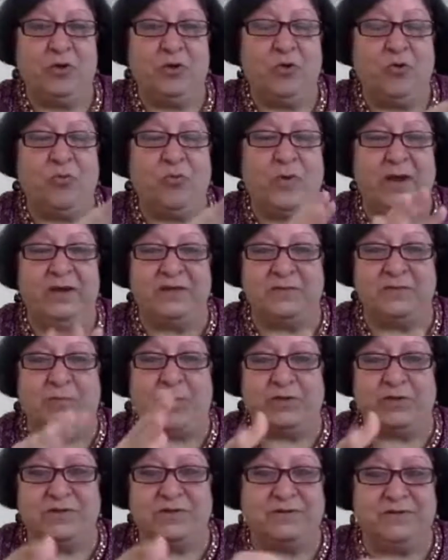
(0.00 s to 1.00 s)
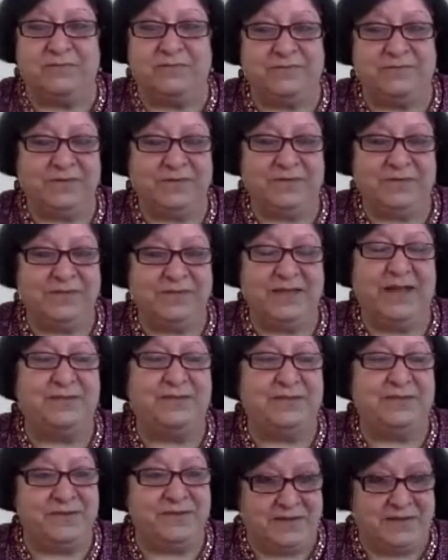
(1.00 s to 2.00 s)
One is positive, the
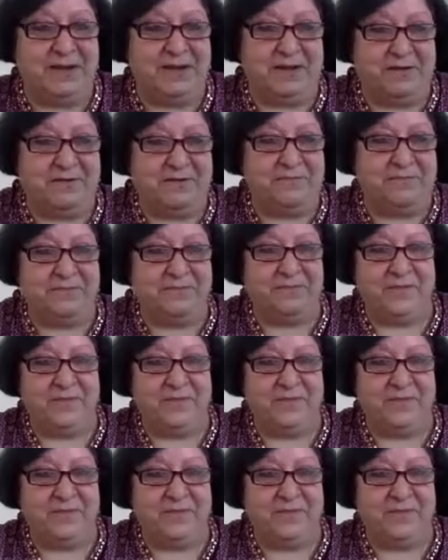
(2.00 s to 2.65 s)
other is negative.